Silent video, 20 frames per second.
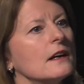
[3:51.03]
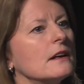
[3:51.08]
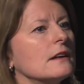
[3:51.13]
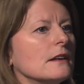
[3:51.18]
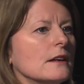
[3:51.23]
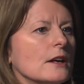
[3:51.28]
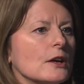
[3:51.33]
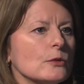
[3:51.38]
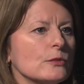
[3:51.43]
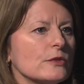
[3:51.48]

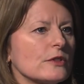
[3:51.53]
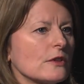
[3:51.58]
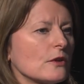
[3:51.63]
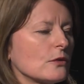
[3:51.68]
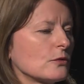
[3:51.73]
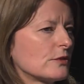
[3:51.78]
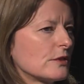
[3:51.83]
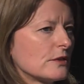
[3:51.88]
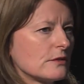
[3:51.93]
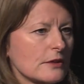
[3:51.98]
you know,
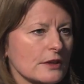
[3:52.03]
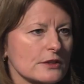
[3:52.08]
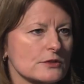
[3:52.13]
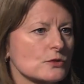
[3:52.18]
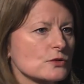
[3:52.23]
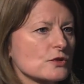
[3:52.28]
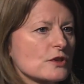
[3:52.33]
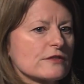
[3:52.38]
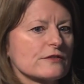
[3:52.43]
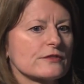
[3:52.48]
the
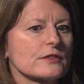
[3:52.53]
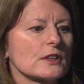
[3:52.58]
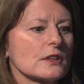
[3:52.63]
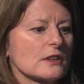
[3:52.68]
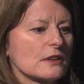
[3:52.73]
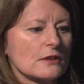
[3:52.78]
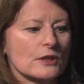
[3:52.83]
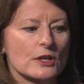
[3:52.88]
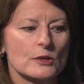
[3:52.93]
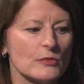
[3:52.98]
sort of
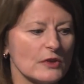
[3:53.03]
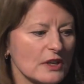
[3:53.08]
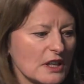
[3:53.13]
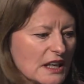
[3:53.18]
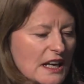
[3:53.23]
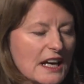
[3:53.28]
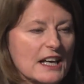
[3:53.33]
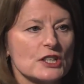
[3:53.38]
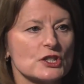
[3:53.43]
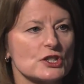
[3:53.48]

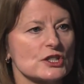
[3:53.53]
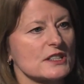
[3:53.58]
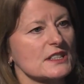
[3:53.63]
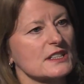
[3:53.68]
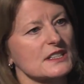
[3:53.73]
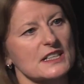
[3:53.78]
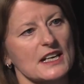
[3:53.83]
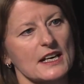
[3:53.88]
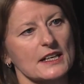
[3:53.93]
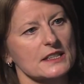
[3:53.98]

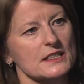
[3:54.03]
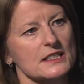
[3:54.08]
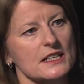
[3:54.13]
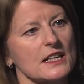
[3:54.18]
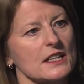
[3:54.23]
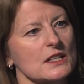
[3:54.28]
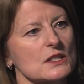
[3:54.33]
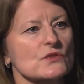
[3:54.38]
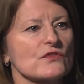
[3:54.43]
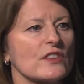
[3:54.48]
communications tactics,